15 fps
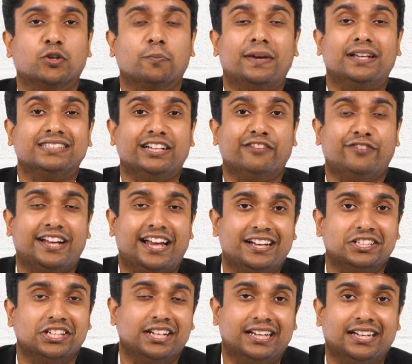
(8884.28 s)
rupees in a
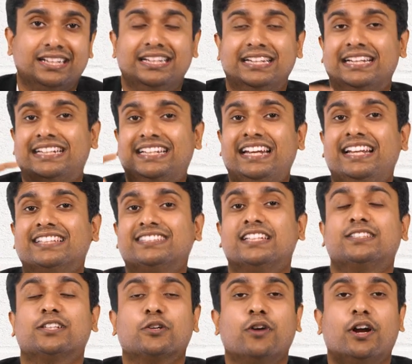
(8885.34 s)
financial year, TDS
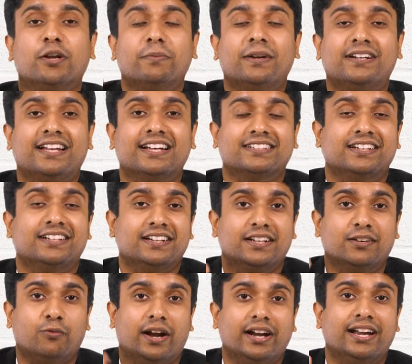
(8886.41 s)
is required to be deducted
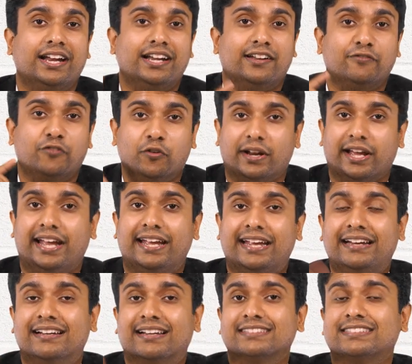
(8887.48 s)
under 194A,
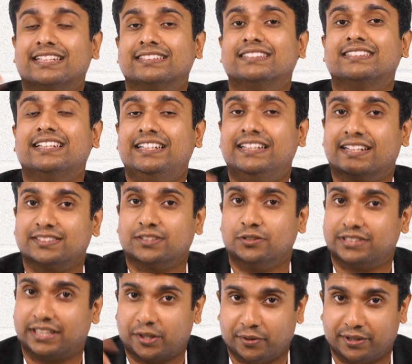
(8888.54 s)
interest other than interest on
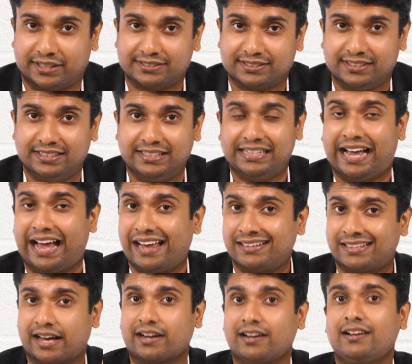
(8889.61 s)
securities.
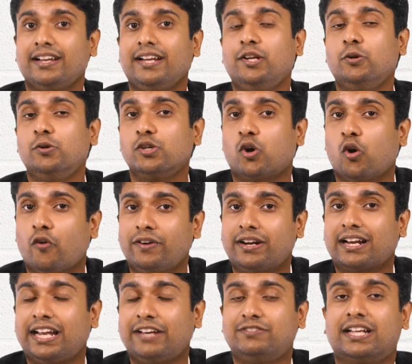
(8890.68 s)
And currently due to COVID
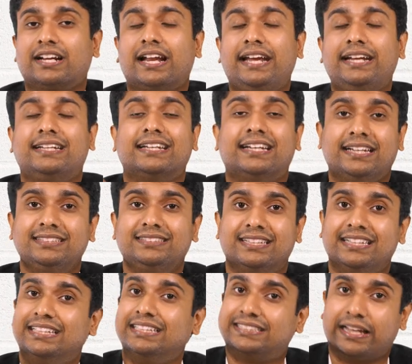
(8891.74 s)
relief, the rate is
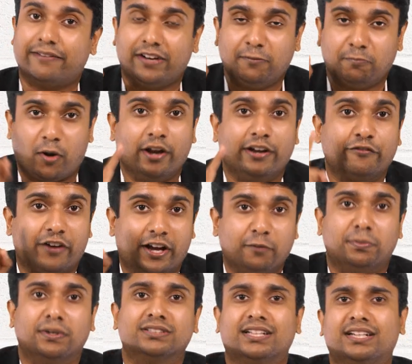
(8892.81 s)

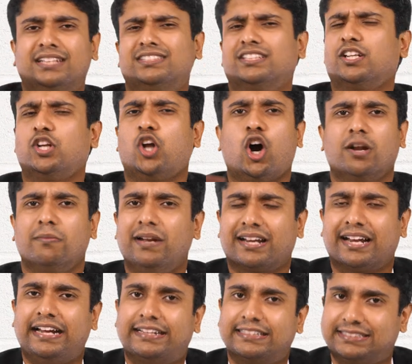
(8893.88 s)
7.5%. So the normal
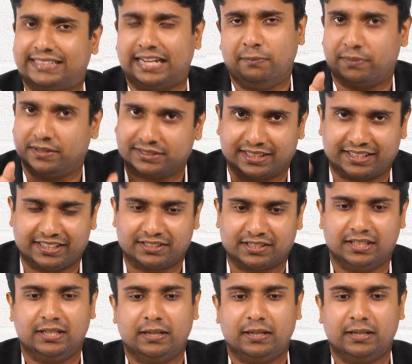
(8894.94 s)
rate is 10%.